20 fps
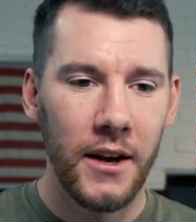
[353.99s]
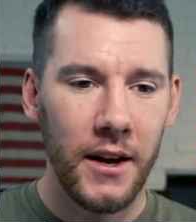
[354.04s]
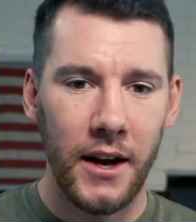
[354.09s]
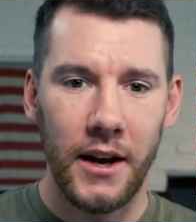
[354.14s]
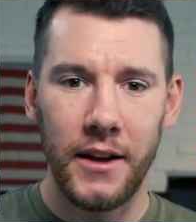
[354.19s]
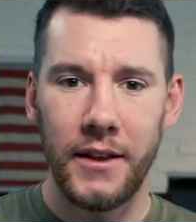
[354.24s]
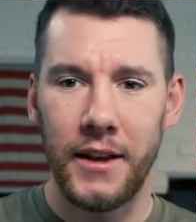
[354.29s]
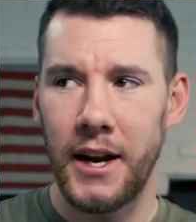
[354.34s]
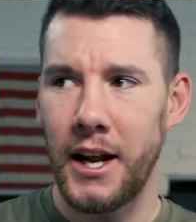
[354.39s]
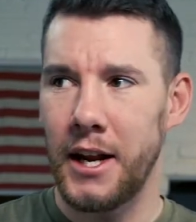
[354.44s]

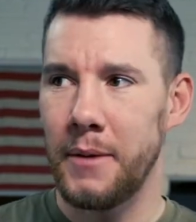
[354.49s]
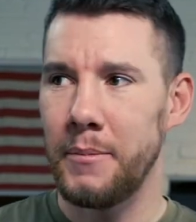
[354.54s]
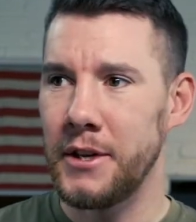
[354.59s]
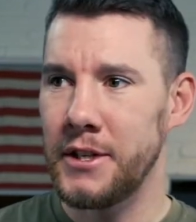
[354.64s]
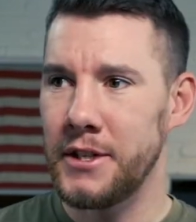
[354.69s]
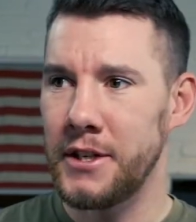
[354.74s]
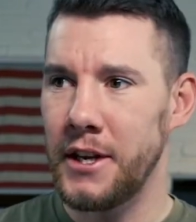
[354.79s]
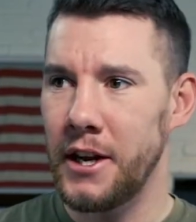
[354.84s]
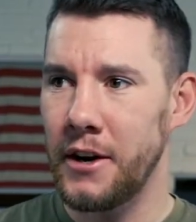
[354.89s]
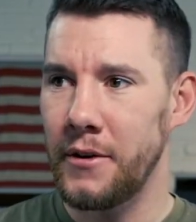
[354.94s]
and then I'd be
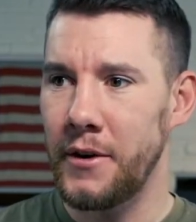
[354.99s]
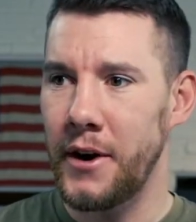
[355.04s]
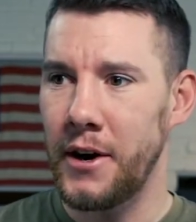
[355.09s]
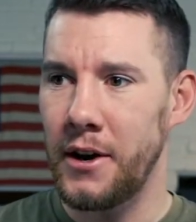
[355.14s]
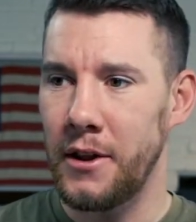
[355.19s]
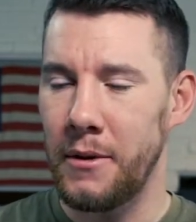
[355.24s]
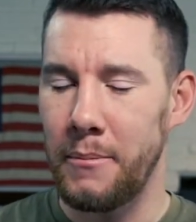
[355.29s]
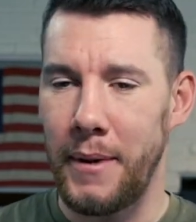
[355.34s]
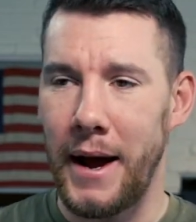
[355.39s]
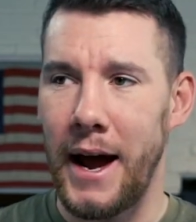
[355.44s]
sitting around in
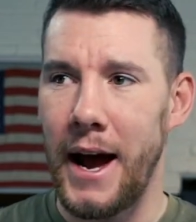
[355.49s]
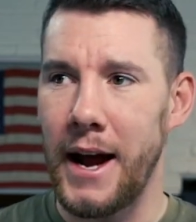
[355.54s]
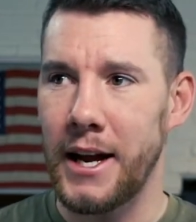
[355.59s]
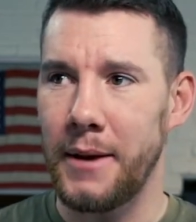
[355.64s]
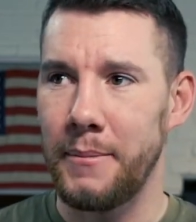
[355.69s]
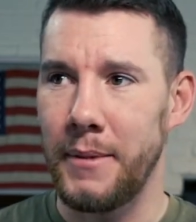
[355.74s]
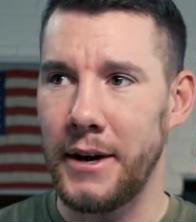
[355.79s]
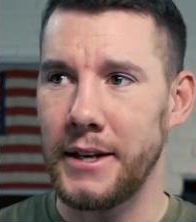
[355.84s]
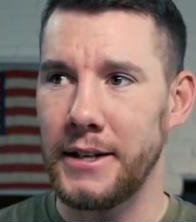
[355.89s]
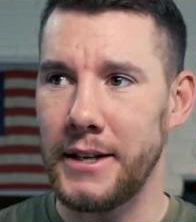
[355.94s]
the back at
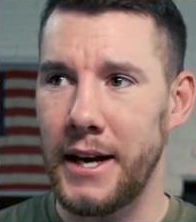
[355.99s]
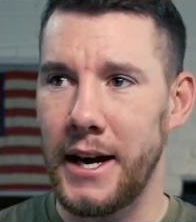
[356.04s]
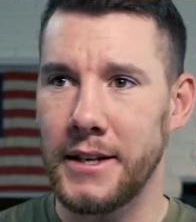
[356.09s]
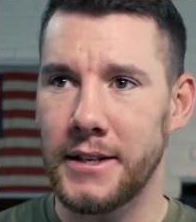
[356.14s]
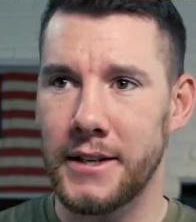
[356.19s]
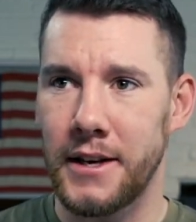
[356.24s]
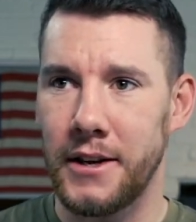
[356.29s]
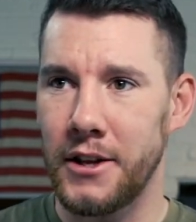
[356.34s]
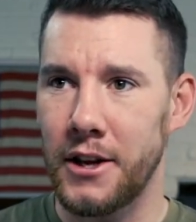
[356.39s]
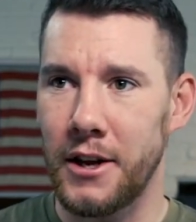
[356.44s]
my
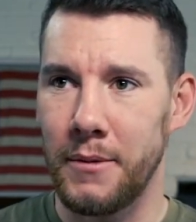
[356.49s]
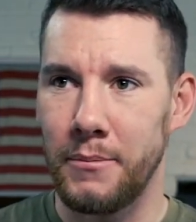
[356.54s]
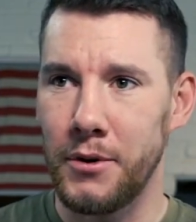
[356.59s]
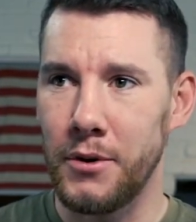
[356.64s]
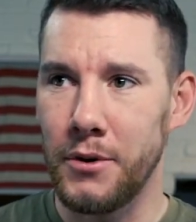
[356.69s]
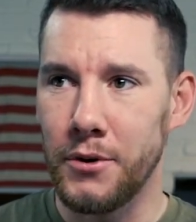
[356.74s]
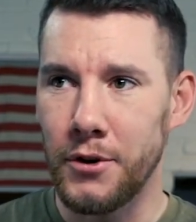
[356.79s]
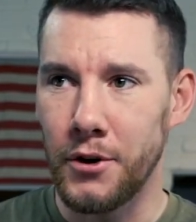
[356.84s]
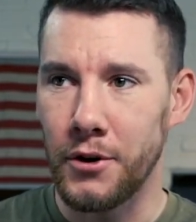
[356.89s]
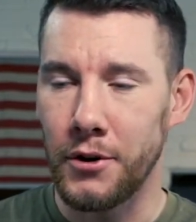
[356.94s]
desk on the
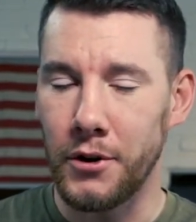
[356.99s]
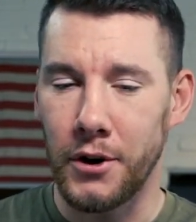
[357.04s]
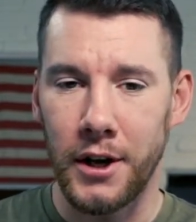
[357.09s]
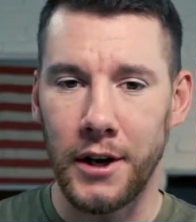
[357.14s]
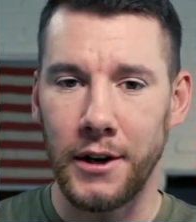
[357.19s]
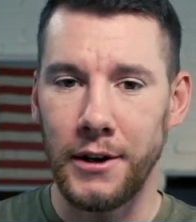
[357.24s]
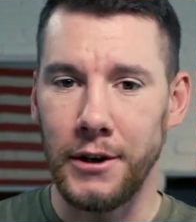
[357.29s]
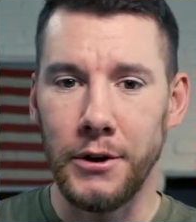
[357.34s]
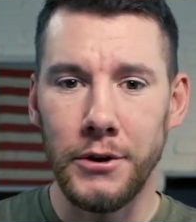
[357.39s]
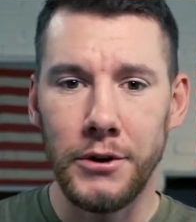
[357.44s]
computer looking
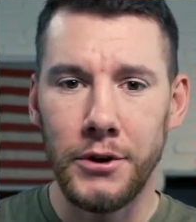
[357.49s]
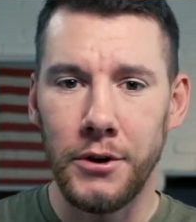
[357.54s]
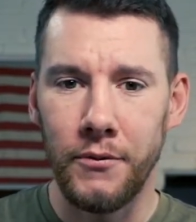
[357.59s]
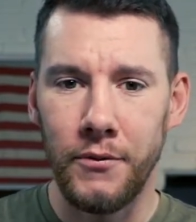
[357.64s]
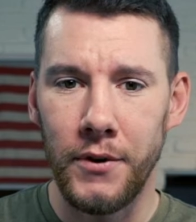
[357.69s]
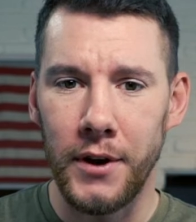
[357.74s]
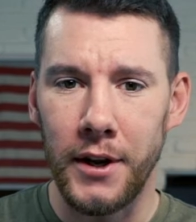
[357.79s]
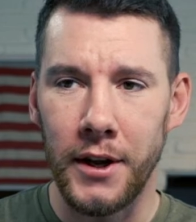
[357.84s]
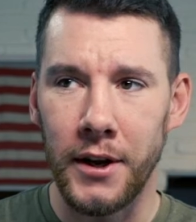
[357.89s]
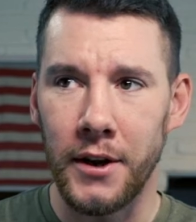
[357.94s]
at YouTube
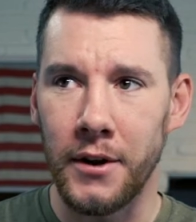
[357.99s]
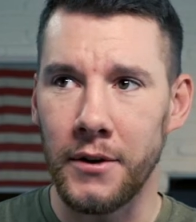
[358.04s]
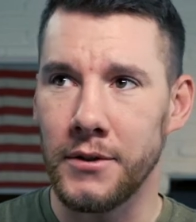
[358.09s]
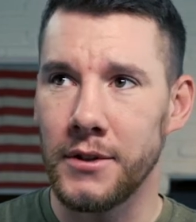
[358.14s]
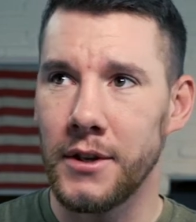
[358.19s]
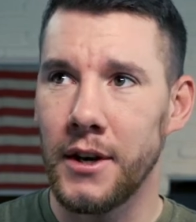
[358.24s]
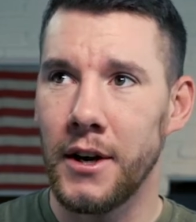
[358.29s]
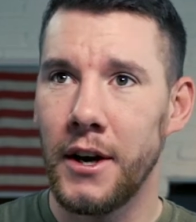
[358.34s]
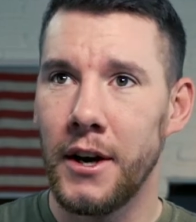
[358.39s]
videos